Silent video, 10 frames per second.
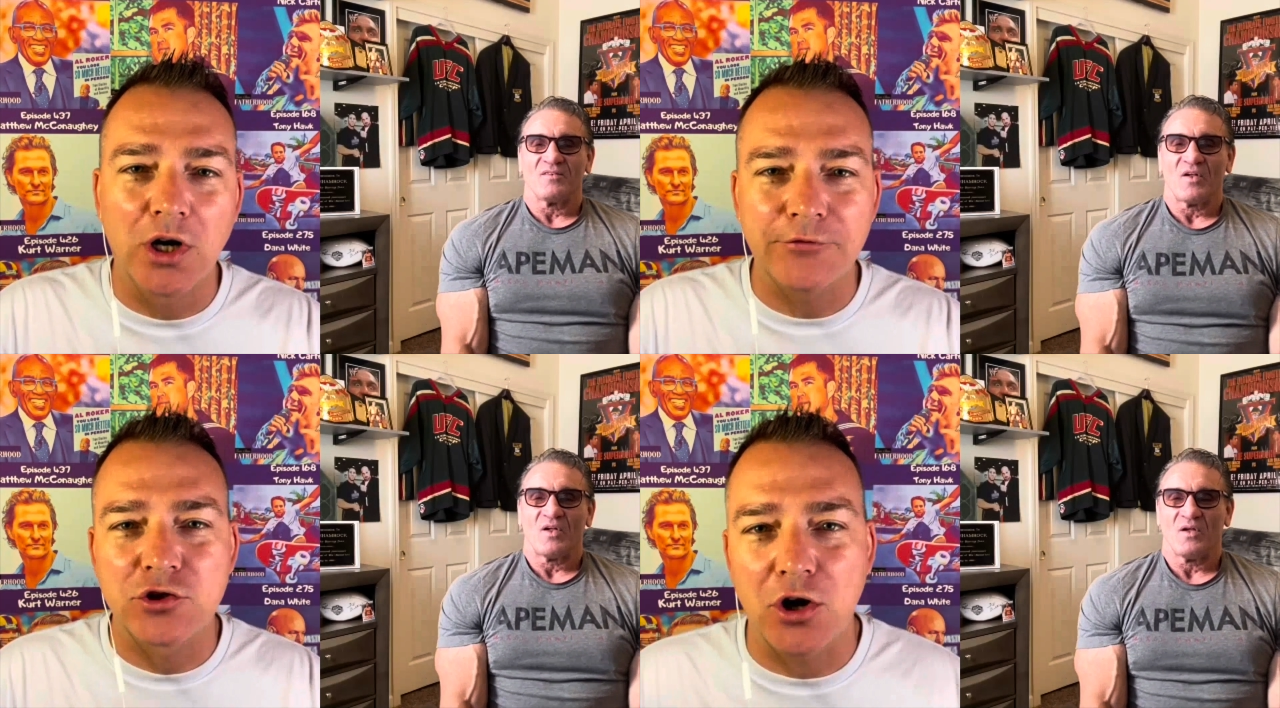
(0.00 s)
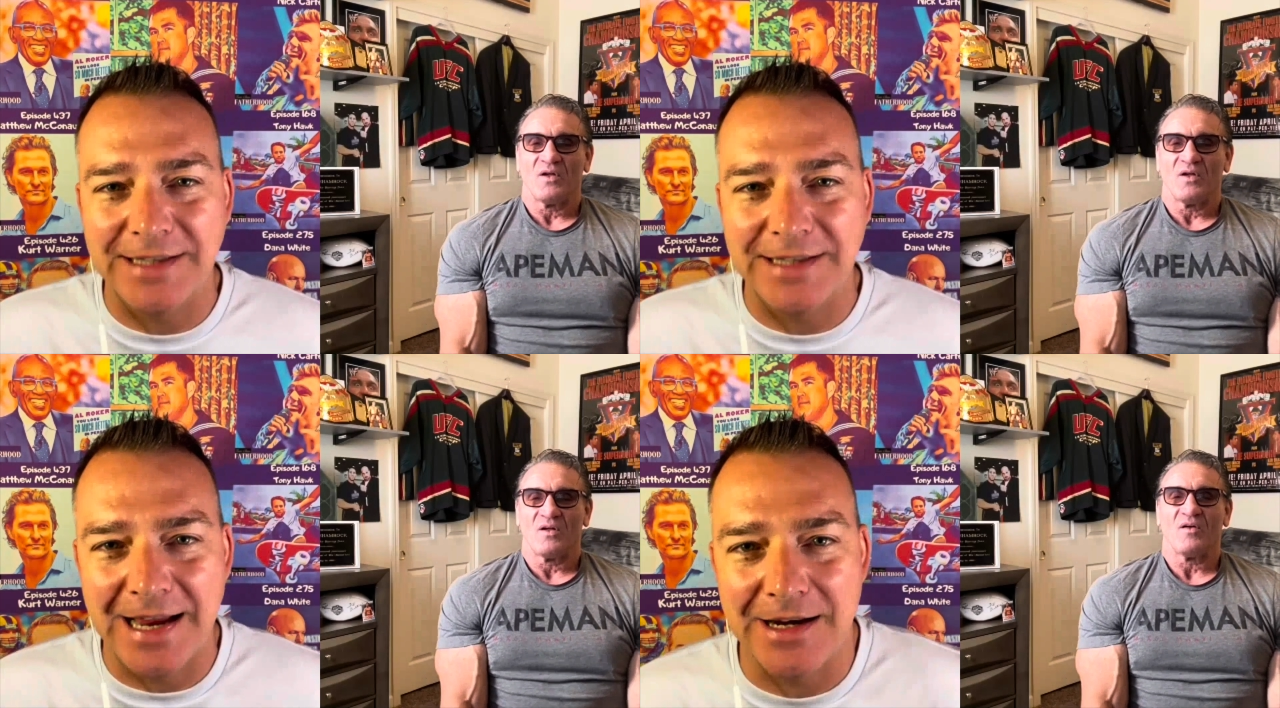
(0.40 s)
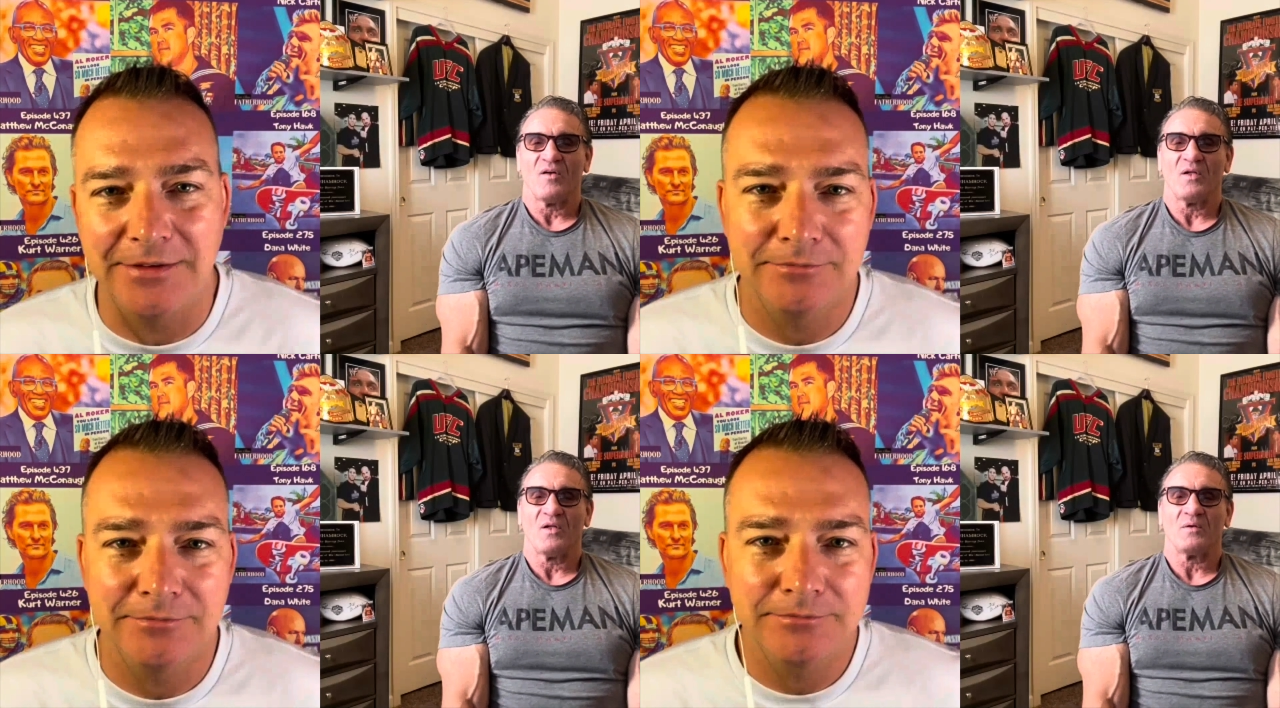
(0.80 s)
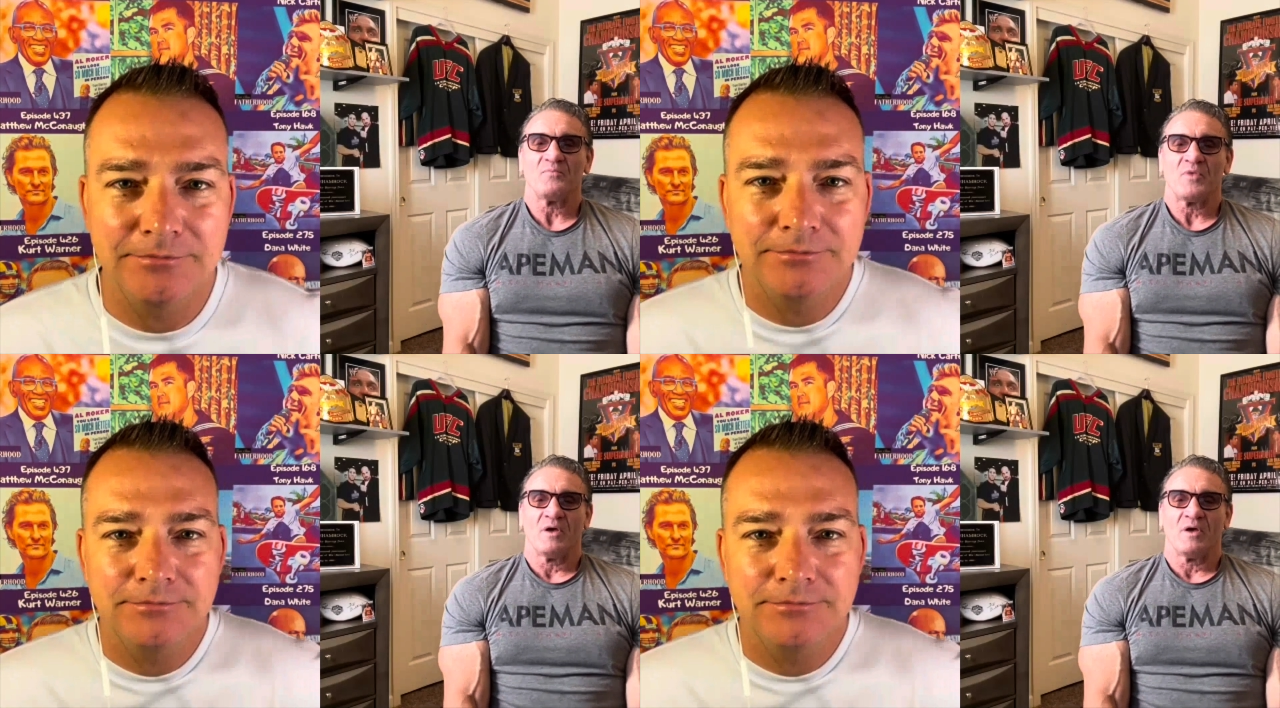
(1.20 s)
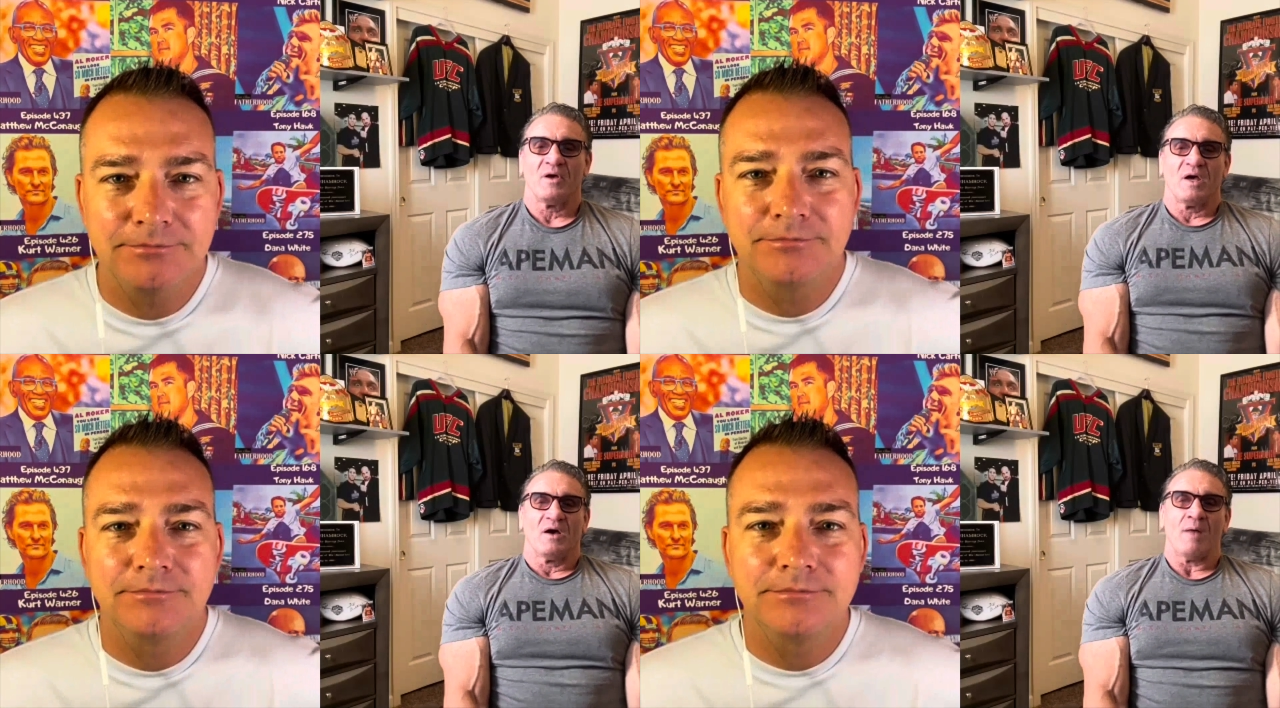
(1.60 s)
Speaker 1: enough to start dating?
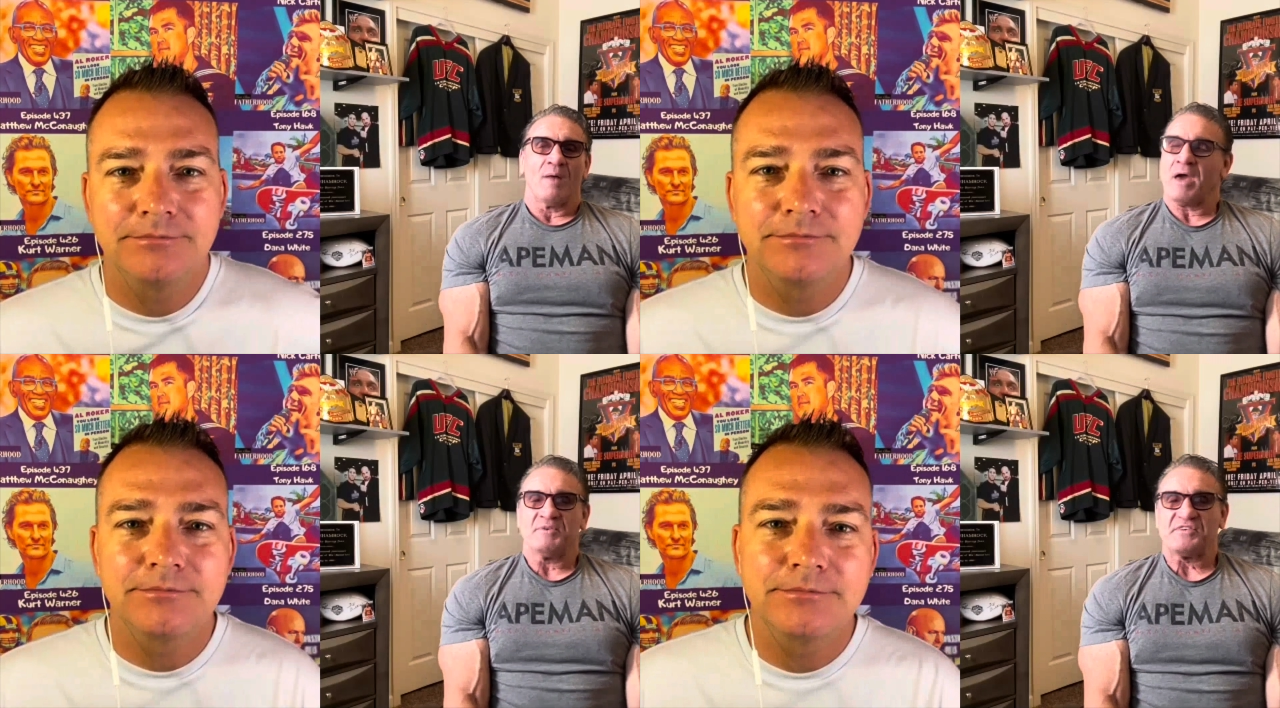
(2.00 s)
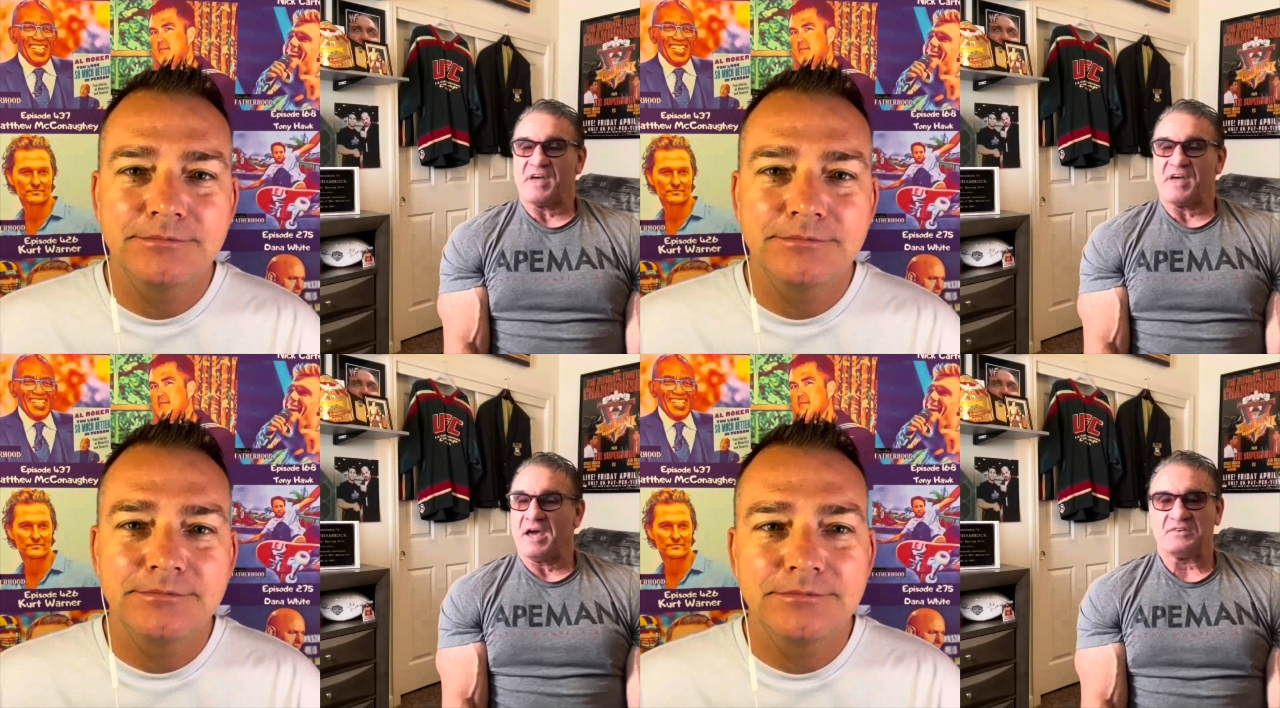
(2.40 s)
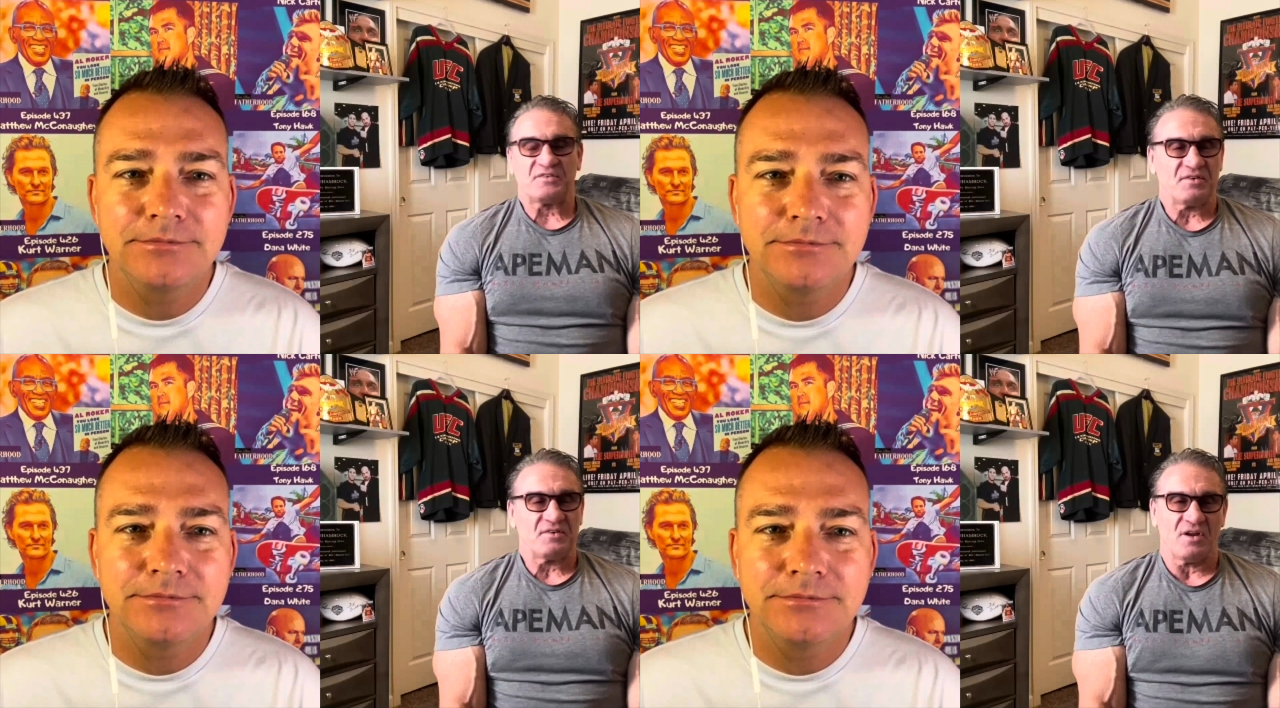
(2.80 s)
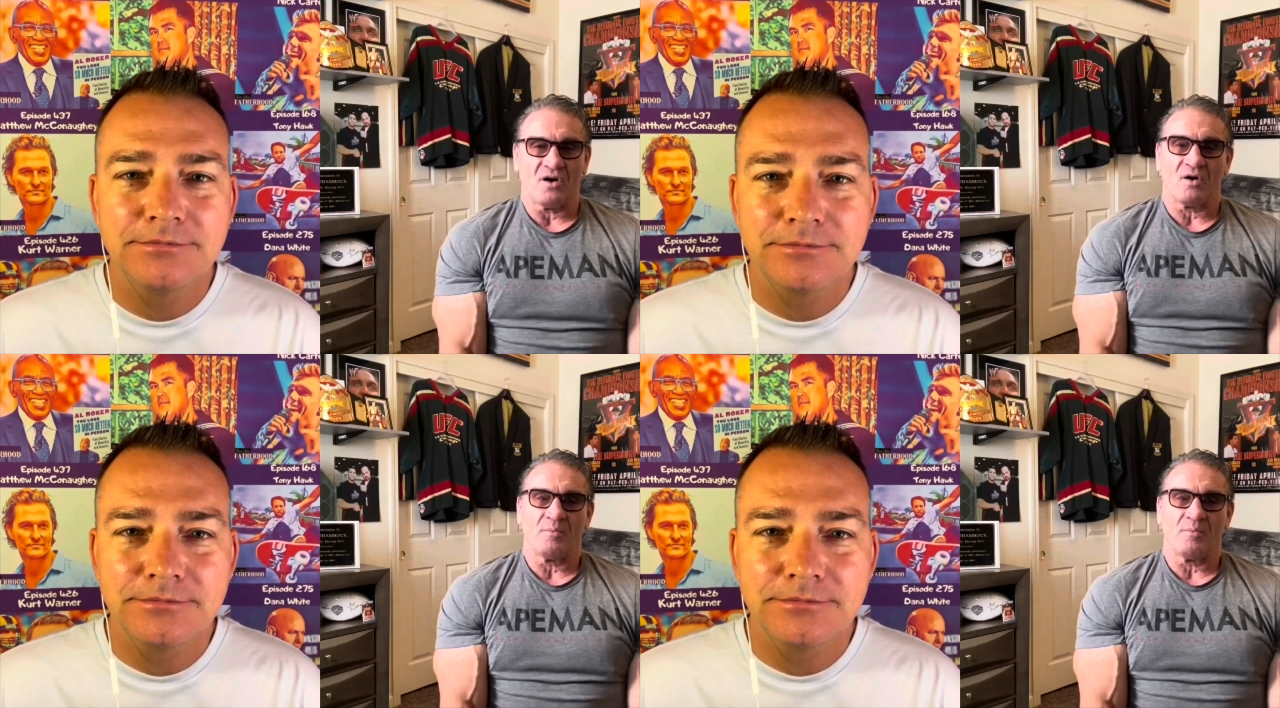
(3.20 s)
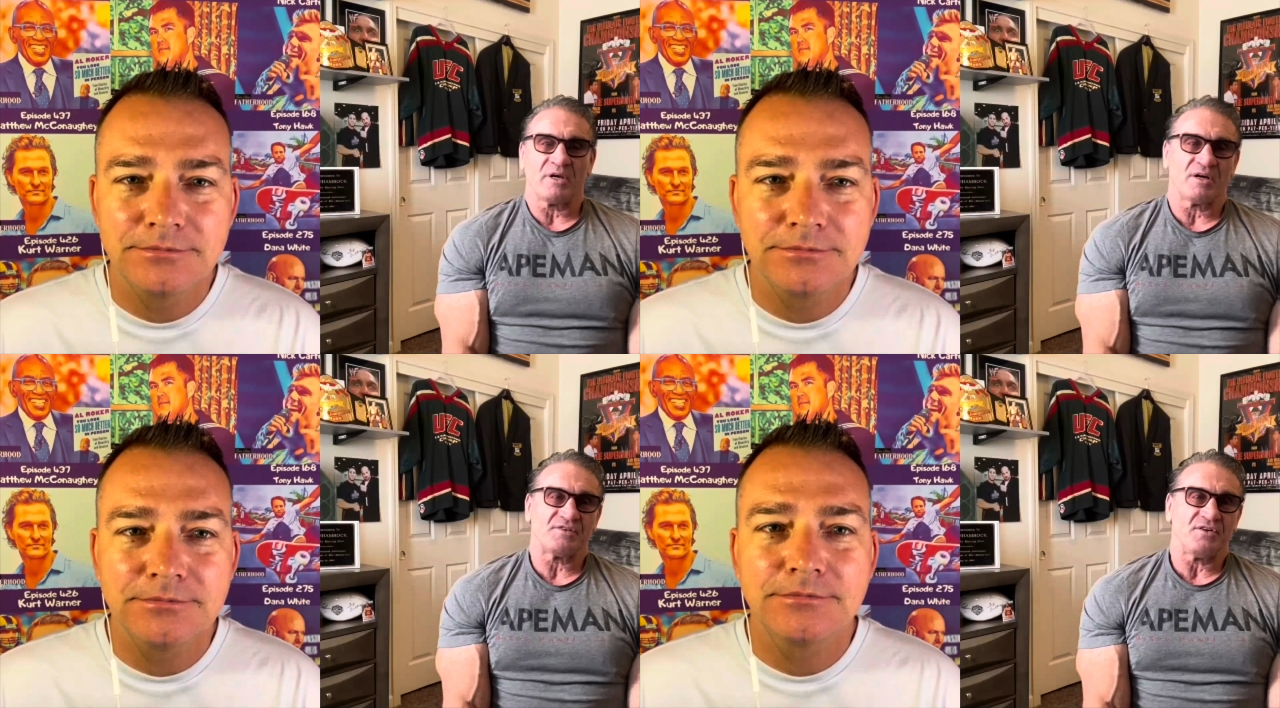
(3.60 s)
Speaker 2: I made mistakes, you know,
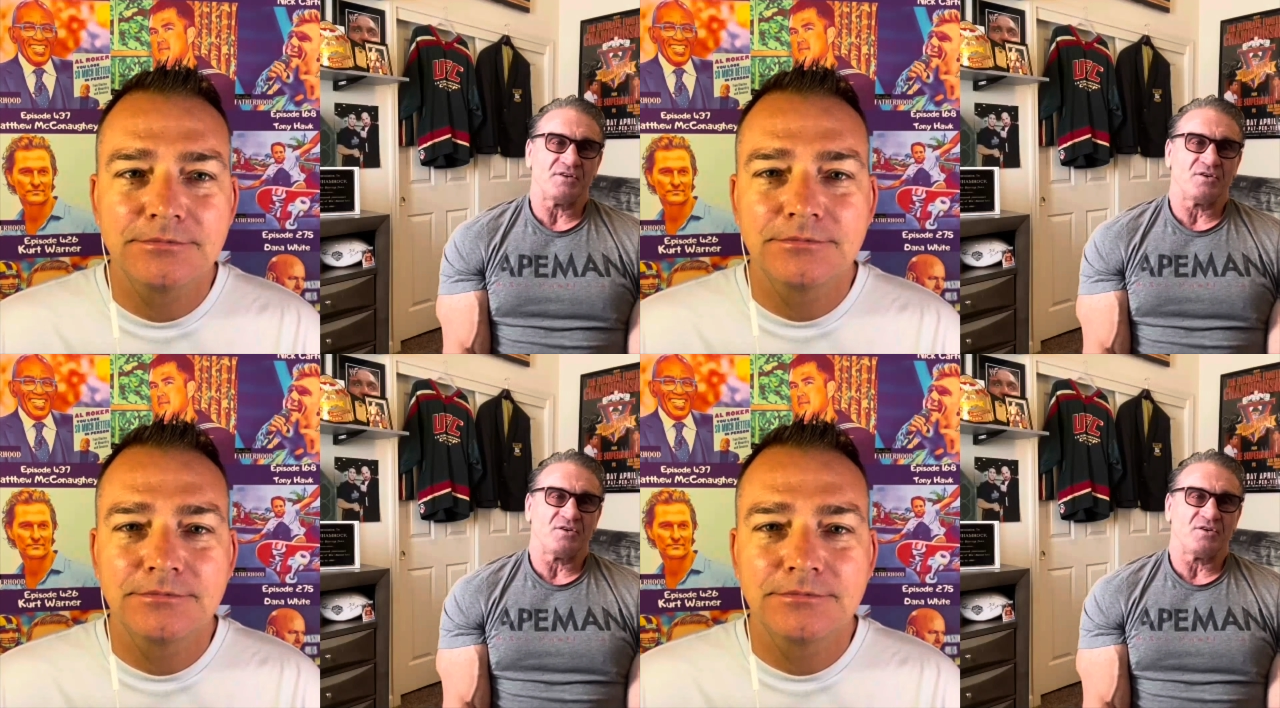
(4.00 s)
because in